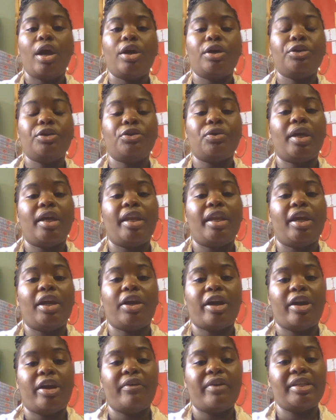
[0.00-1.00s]
You can
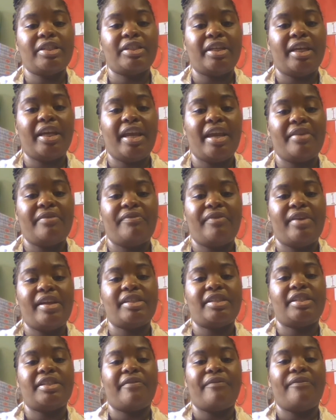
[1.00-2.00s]
encourage the
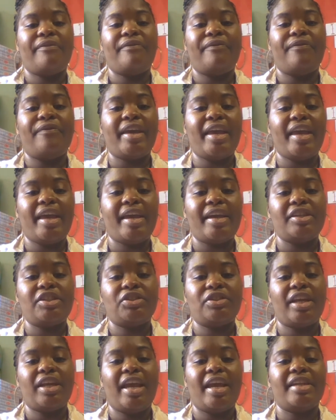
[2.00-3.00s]
infants to
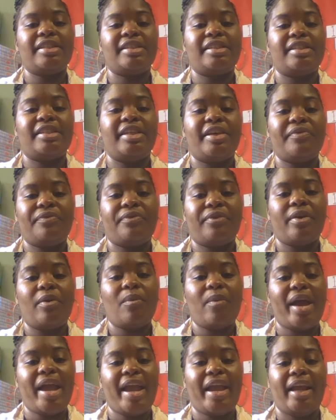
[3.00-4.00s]
fish in different
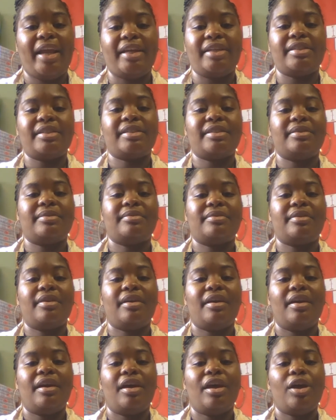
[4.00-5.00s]
ways.
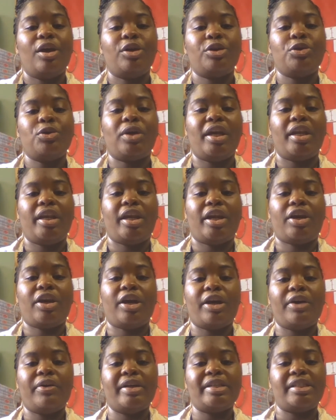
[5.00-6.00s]
You can
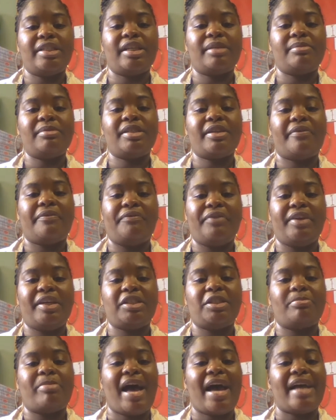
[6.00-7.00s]
encourage them to
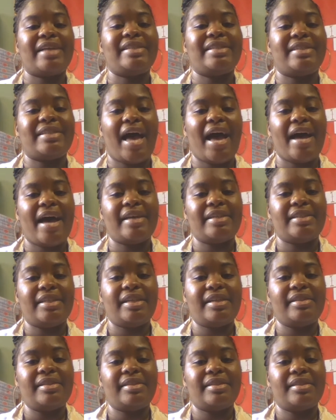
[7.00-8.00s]
fish by
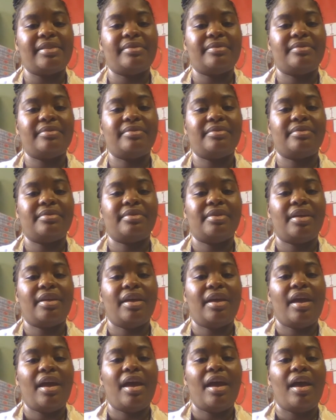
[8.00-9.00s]
sizes,
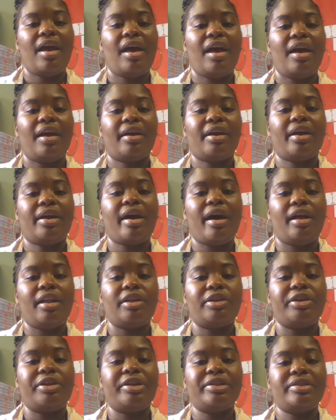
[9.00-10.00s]

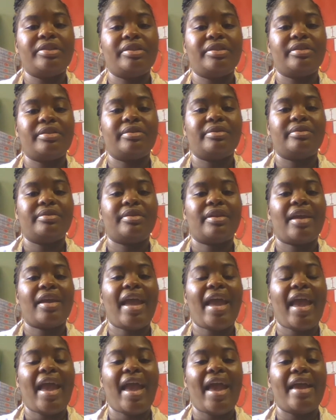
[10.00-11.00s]
colors,
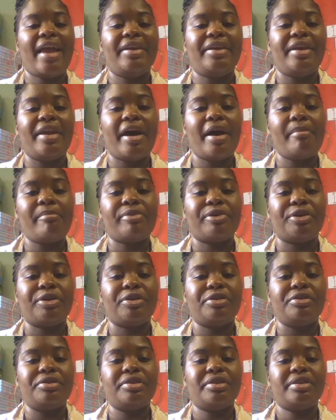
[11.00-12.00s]

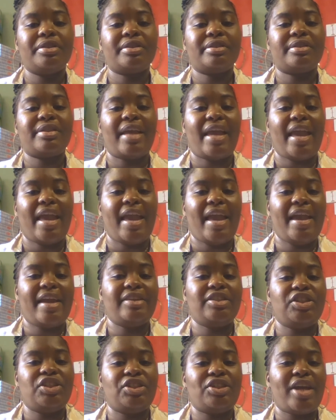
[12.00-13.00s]
numbers,
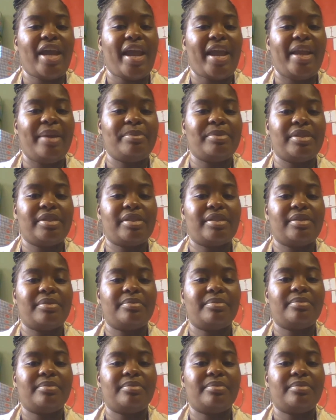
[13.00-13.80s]
and shapes.